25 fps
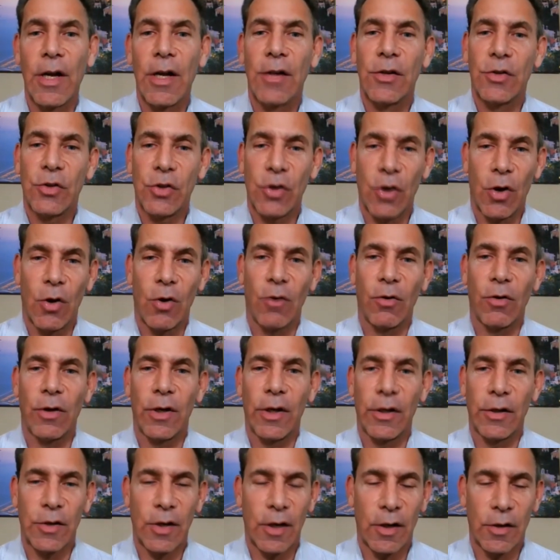So
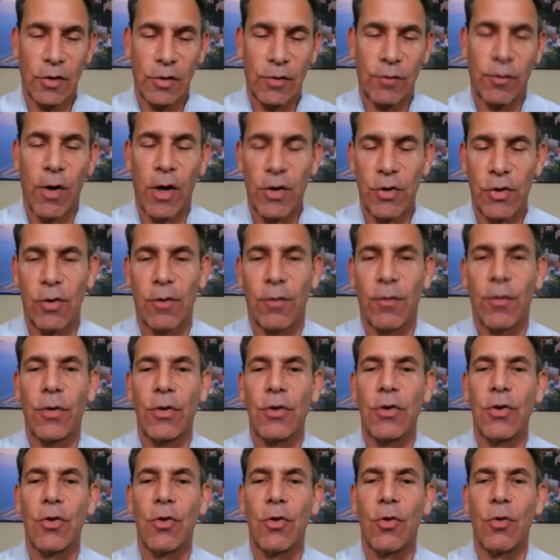hmm. it, it's pressure for
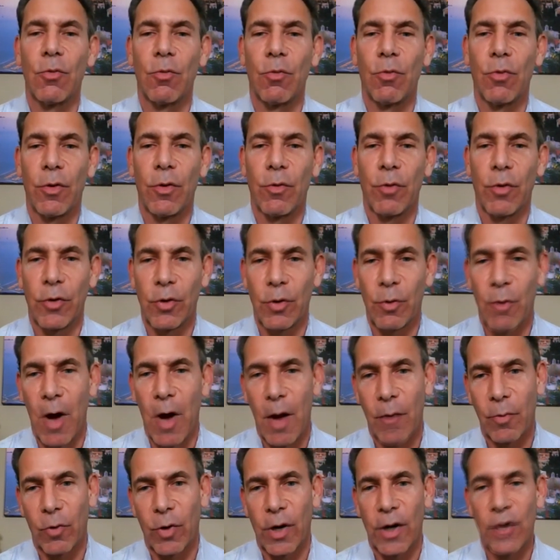you with, with your
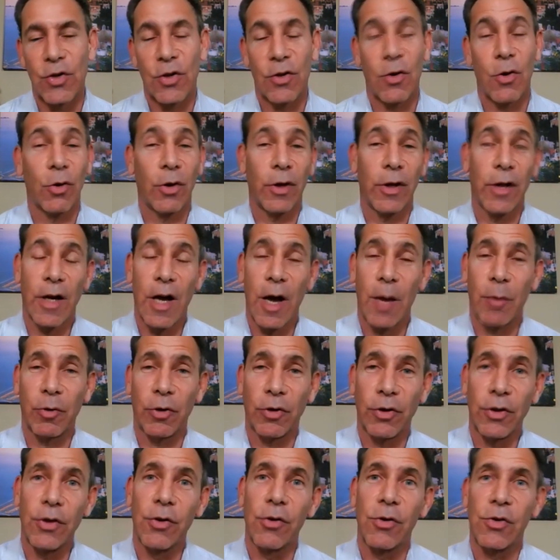mom, Gretchen, only a couple
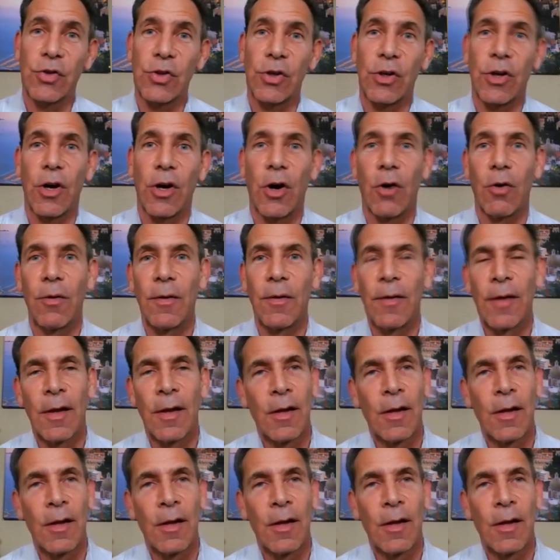of years ago.